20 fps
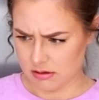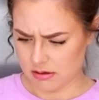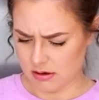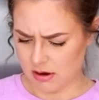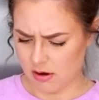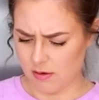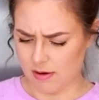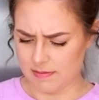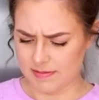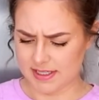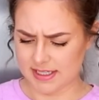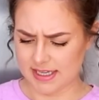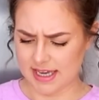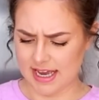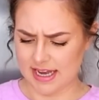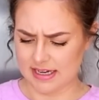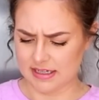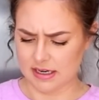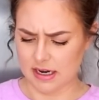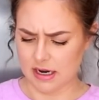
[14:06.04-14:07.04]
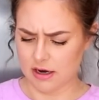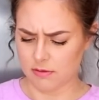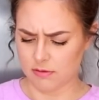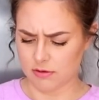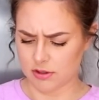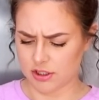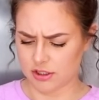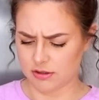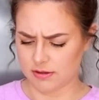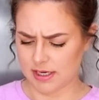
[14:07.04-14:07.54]
oh, I'm scared. I don't want
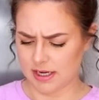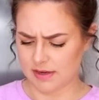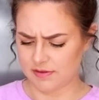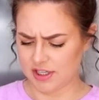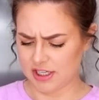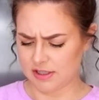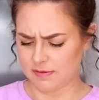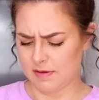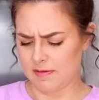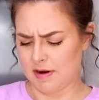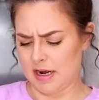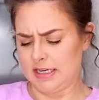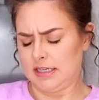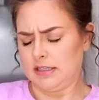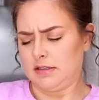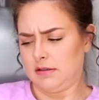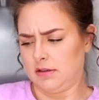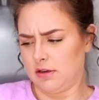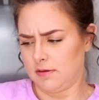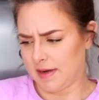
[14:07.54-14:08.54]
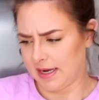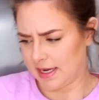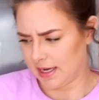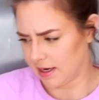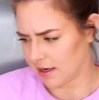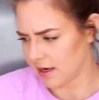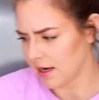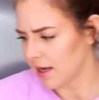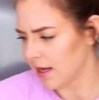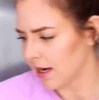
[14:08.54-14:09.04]
to do it. I've changed my mind. Go back
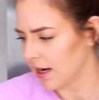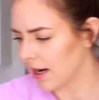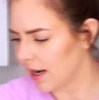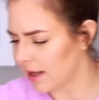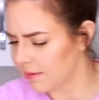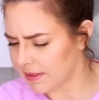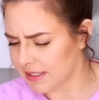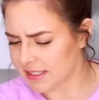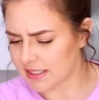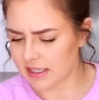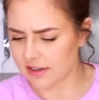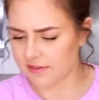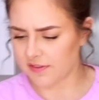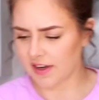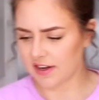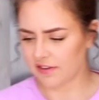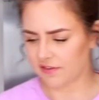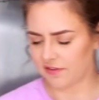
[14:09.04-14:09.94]
in. Let me see if I can